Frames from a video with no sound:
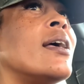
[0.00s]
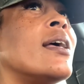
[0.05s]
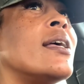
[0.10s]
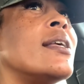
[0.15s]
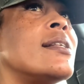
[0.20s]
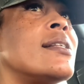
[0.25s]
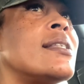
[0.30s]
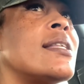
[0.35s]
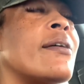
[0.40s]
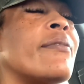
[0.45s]

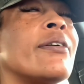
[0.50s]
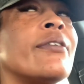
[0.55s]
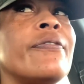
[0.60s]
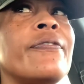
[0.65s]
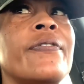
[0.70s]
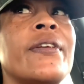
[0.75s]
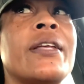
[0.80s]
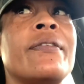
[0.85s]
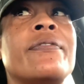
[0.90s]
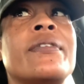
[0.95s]
and
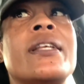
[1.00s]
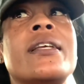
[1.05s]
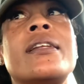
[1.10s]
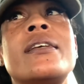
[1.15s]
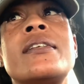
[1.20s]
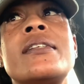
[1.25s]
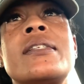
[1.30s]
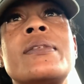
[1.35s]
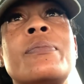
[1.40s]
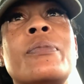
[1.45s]
7:50
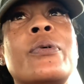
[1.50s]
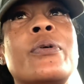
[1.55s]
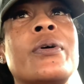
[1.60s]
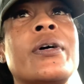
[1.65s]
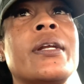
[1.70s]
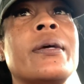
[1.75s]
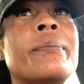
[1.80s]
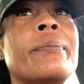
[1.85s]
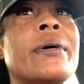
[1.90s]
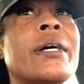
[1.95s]
this
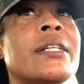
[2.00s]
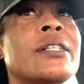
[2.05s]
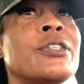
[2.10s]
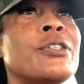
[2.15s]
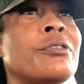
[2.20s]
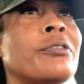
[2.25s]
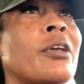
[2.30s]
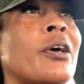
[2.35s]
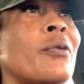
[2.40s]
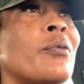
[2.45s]
morning, but
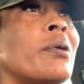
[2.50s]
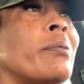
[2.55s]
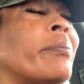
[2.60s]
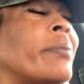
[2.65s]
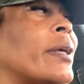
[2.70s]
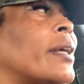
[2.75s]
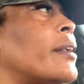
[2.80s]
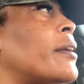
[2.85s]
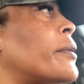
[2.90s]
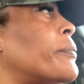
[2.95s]
you know we've
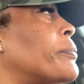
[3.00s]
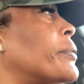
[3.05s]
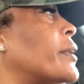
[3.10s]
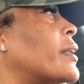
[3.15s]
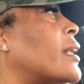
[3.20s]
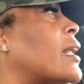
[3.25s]
been up here.